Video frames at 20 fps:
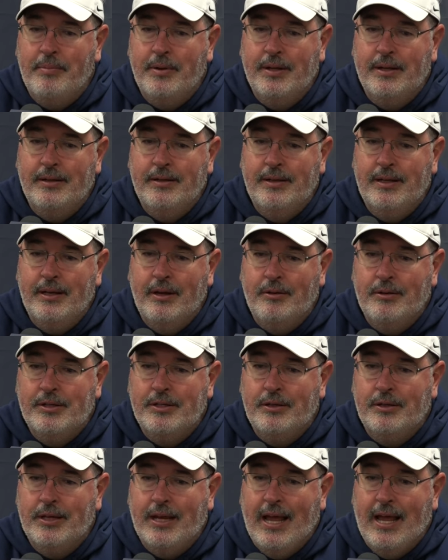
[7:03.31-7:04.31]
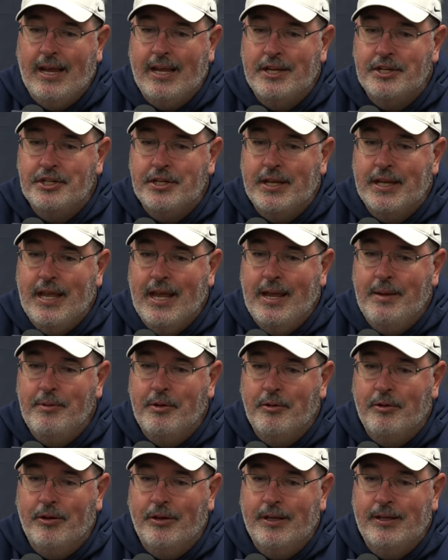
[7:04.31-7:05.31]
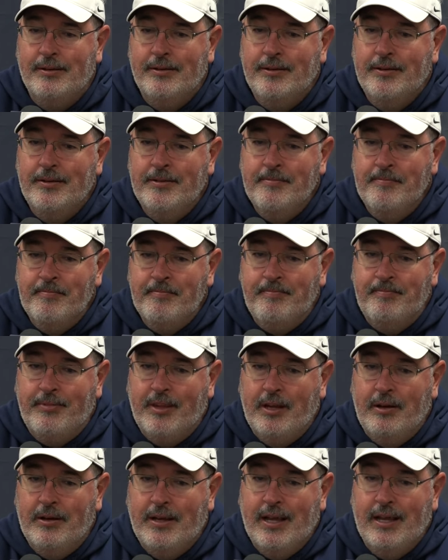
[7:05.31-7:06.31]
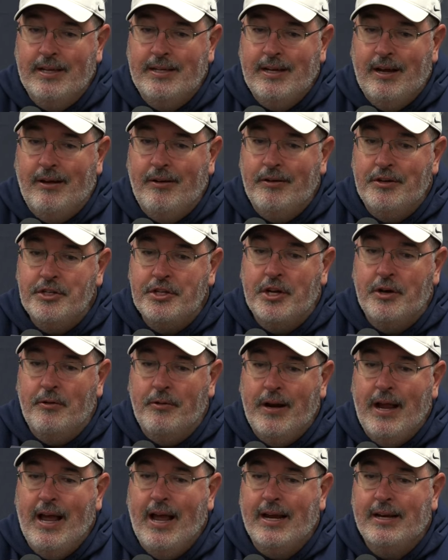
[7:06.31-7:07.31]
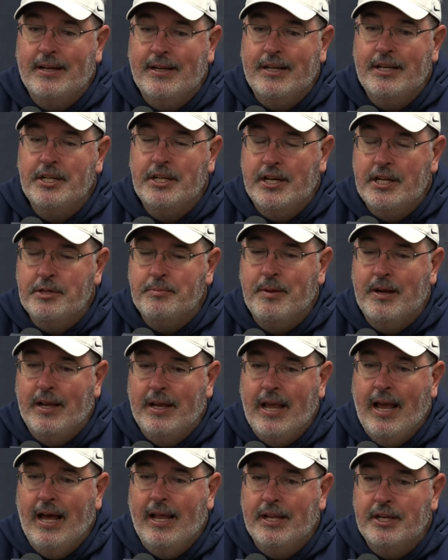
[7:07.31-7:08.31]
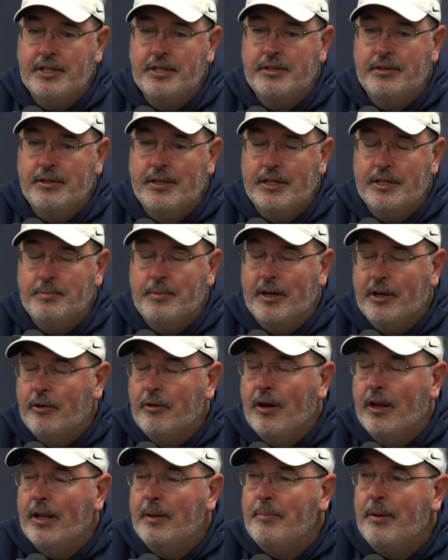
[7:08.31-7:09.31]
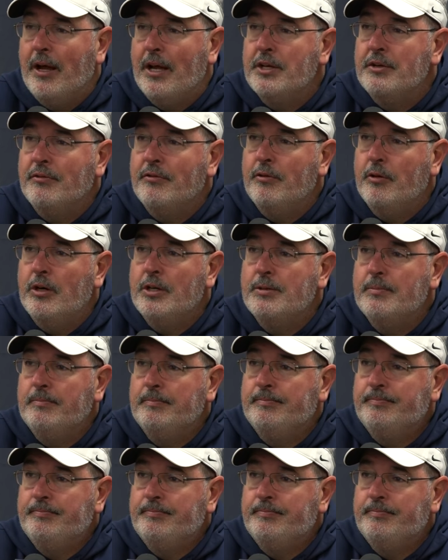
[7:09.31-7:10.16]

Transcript: But, you know, until the guy gets in the game, you really can't tell how he's going to react, and he's been a guy that's been incredibly positive for us.